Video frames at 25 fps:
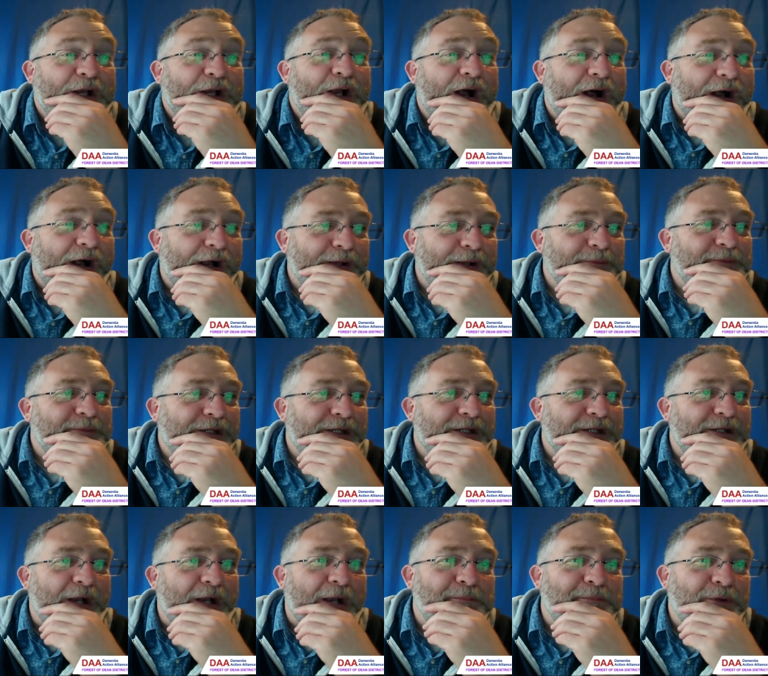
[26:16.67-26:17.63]
I'm
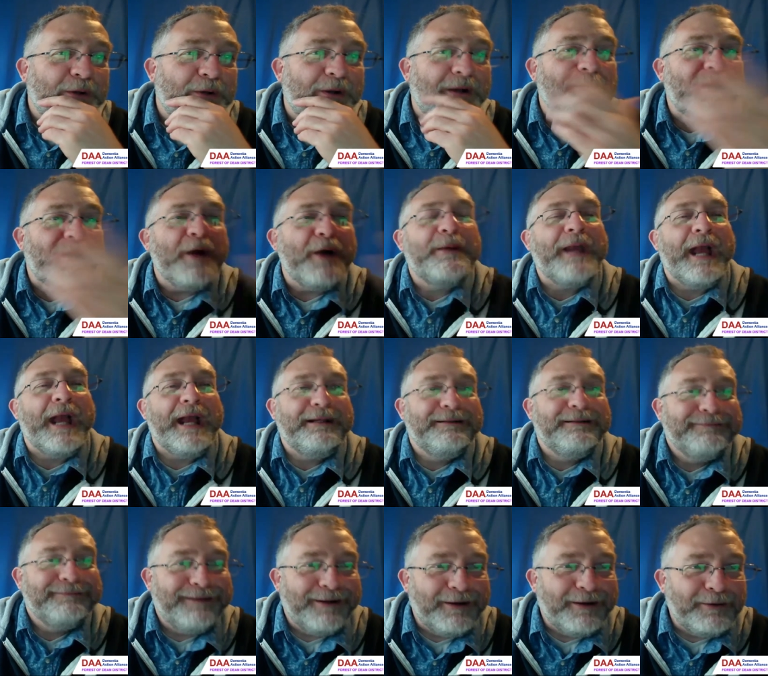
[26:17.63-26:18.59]
not. Okay.
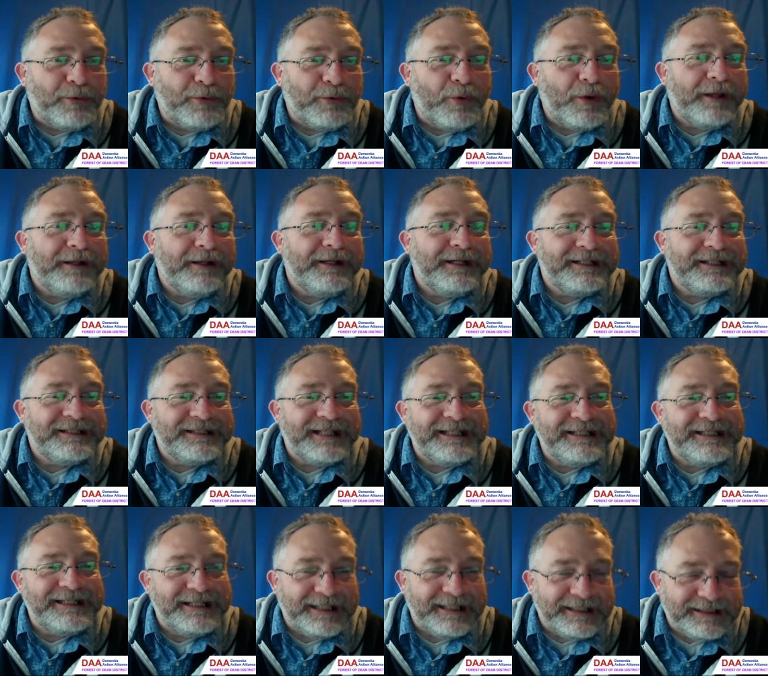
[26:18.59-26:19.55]
All I'm going to say
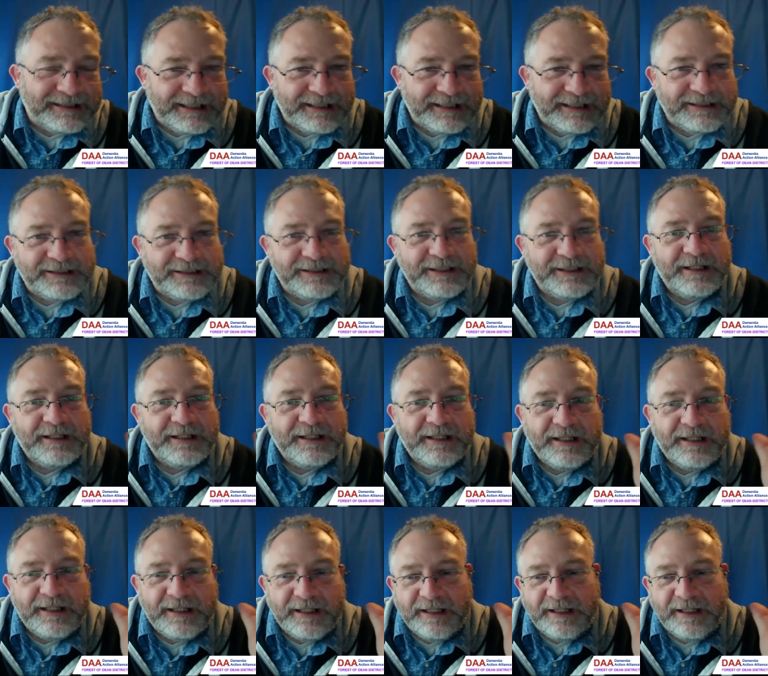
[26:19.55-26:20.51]
to this is,
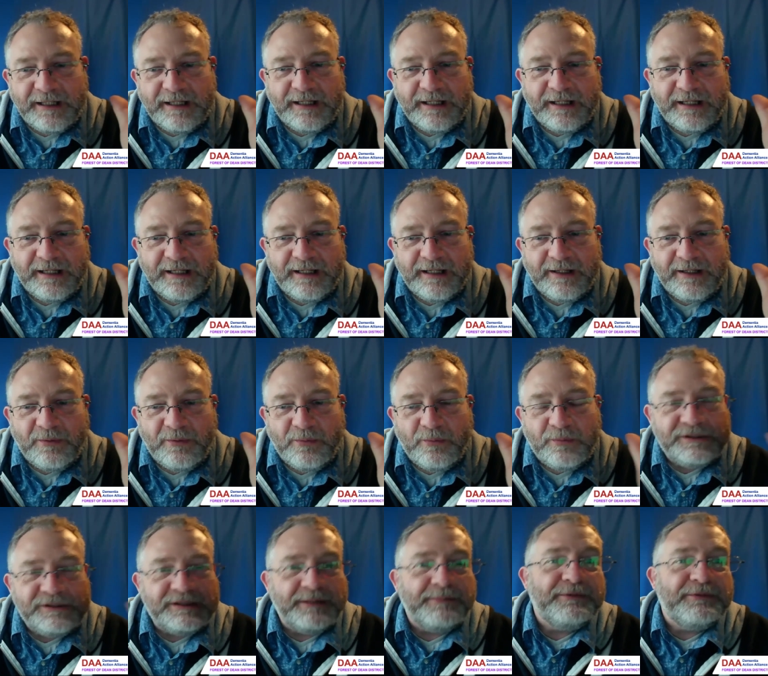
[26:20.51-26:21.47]

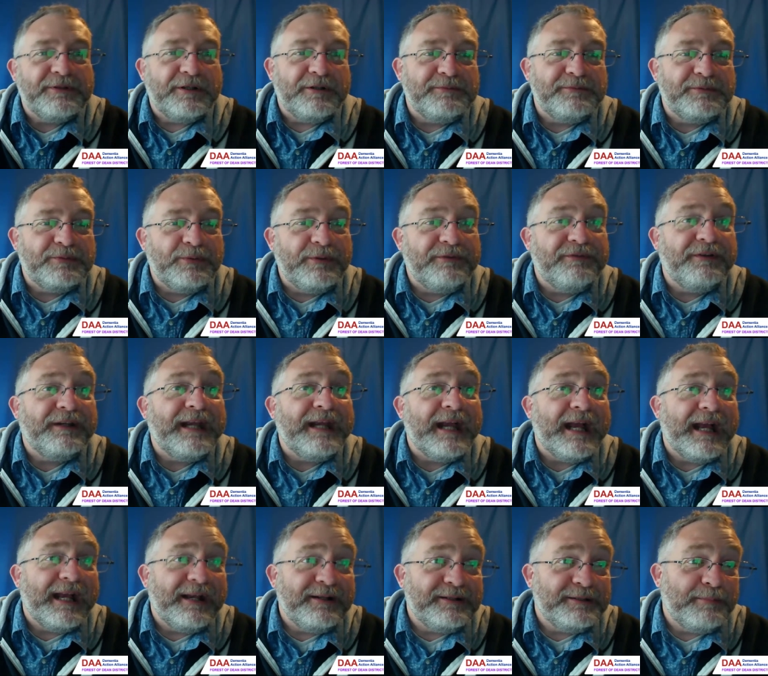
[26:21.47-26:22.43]
sometimes we
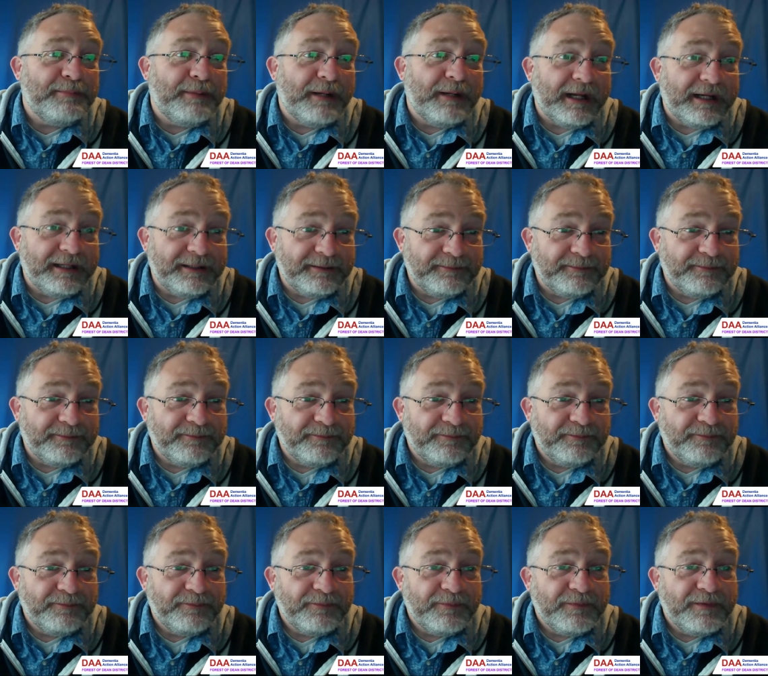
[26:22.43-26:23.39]
forget how to play.
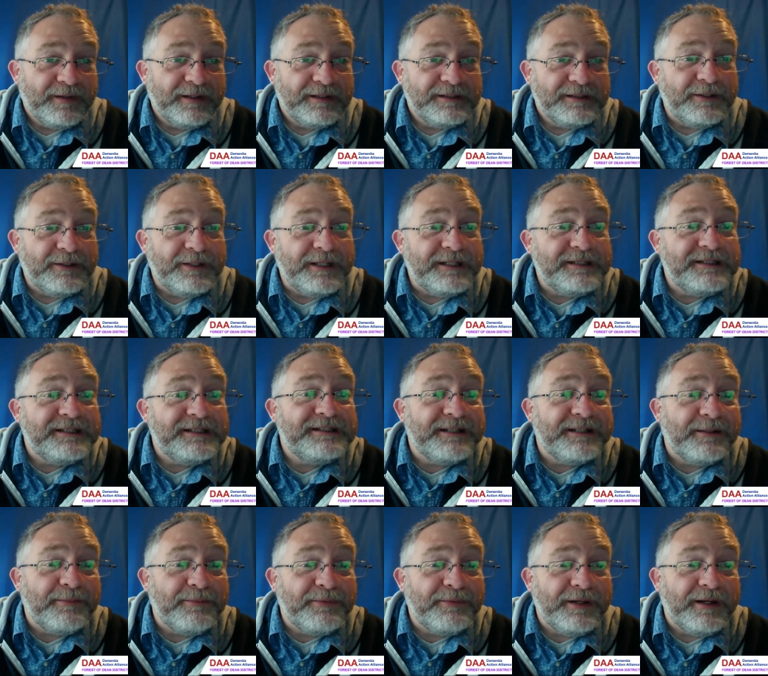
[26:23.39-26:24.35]
So this is
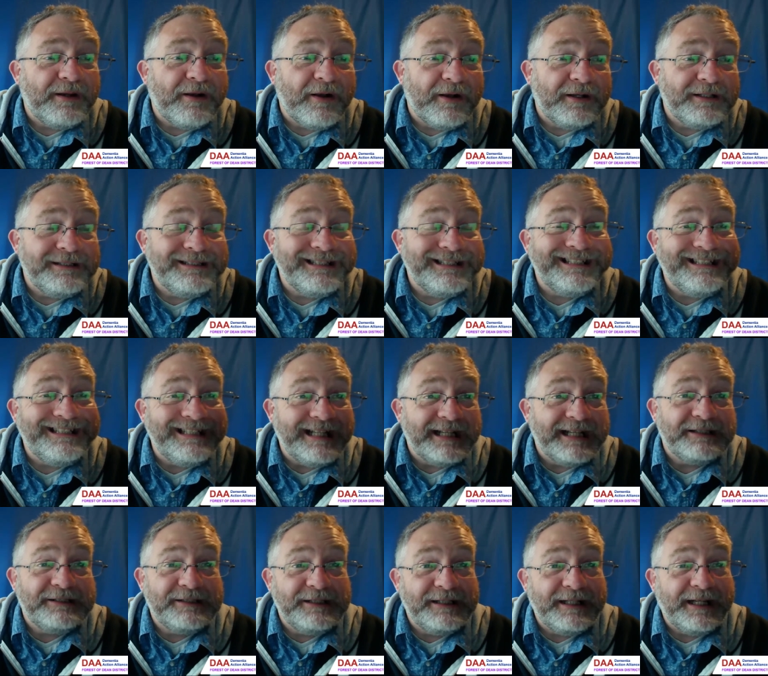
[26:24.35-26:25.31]
something I did
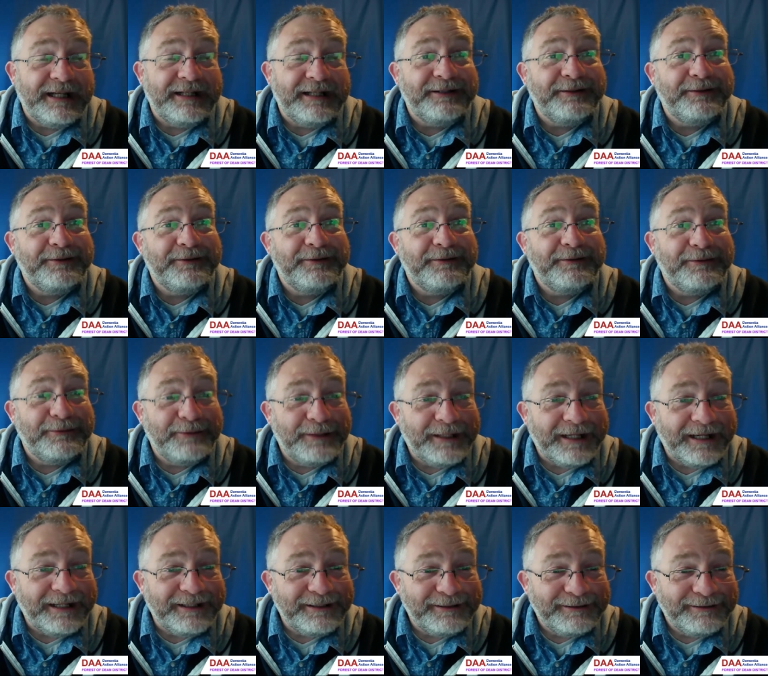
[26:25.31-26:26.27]
yesterday.
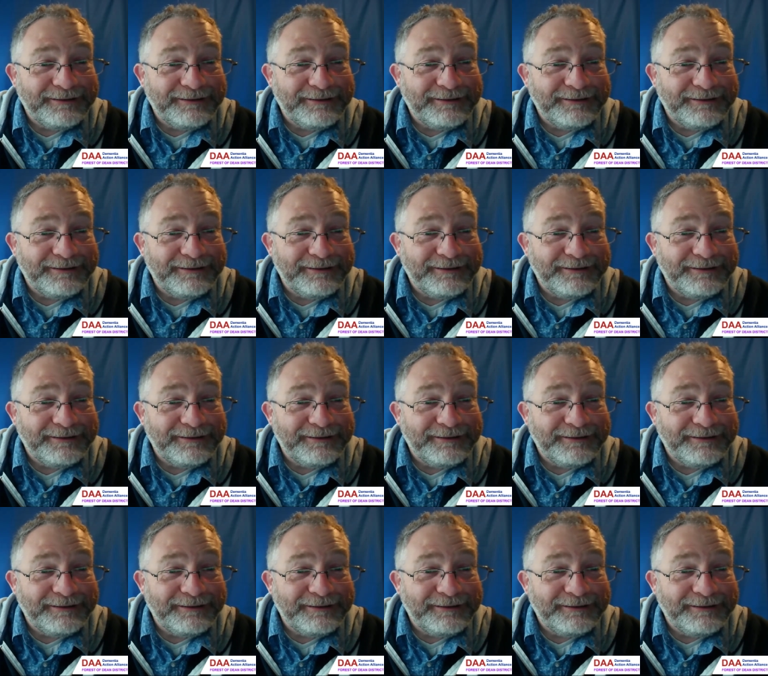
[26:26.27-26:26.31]
Okay.